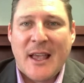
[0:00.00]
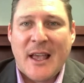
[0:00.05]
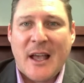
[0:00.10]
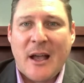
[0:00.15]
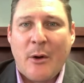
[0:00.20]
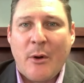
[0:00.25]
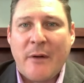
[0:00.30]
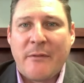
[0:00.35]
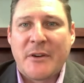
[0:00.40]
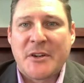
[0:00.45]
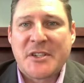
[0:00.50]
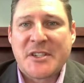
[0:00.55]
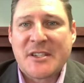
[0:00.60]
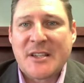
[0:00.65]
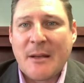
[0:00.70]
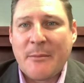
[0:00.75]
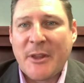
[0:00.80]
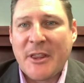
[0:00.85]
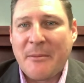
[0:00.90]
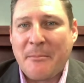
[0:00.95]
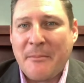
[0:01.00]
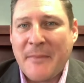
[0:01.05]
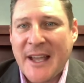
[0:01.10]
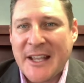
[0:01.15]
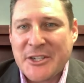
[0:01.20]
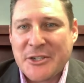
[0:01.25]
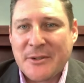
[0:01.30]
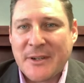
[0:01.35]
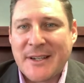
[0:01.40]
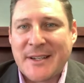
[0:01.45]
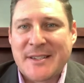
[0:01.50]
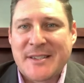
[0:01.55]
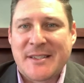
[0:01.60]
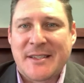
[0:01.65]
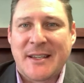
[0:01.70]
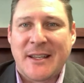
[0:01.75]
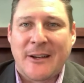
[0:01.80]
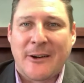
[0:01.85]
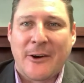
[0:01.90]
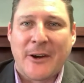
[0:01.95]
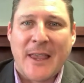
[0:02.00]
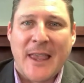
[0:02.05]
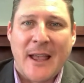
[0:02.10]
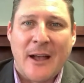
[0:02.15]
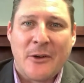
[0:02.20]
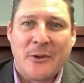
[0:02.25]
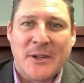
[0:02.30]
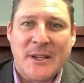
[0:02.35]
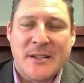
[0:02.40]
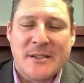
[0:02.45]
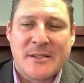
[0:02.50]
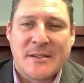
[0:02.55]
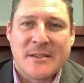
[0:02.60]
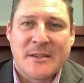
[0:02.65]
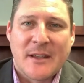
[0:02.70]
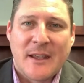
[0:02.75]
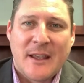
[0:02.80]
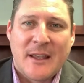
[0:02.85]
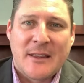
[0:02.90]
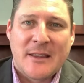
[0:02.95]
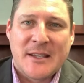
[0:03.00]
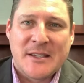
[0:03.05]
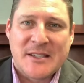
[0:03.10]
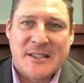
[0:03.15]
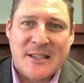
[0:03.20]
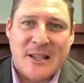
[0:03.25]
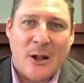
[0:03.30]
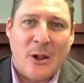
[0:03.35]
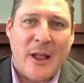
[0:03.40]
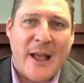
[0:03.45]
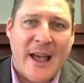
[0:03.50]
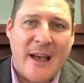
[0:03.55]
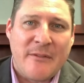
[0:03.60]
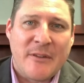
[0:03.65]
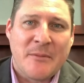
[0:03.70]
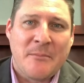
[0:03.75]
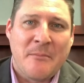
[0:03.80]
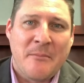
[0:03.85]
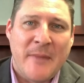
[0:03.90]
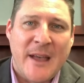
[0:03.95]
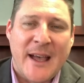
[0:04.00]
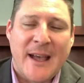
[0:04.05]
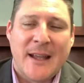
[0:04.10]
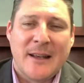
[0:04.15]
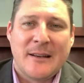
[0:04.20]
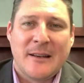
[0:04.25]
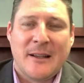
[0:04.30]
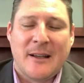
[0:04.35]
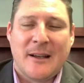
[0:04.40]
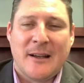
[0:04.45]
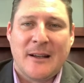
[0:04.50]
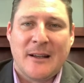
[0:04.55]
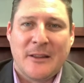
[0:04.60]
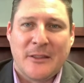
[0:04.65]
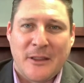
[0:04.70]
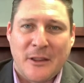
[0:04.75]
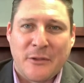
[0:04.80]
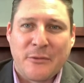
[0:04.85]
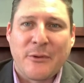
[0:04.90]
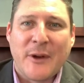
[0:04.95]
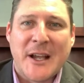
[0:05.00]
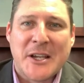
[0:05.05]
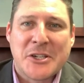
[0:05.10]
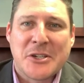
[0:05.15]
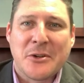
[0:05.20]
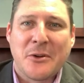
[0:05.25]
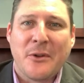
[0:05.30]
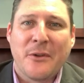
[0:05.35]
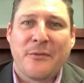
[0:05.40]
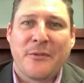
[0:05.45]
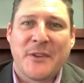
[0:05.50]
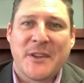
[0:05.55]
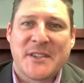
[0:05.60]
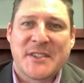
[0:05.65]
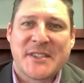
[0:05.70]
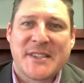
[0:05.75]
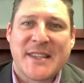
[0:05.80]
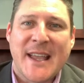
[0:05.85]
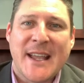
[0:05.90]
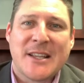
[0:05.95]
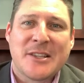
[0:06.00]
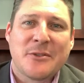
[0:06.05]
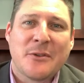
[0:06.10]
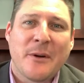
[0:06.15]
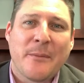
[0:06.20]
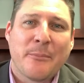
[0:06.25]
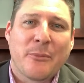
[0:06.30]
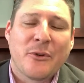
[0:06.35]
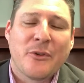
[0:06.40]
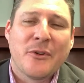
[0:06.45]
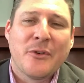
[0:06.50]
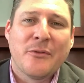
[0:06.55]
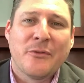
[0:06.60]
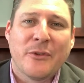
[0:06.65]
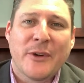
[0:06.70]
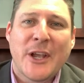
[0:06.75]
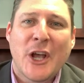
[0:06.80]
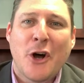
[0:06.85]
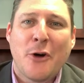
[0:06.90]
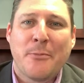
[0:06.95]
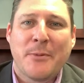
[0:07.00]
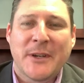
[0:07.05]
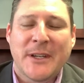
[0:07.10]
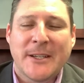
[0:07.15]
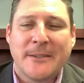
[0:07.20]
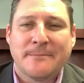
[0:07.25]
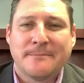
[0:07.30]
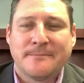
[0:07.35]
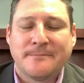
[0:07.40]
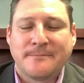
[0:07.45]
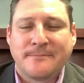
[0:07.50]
However, some of the metrics in our counties, they still haven't met uh, the threshold for the state to approve reopening.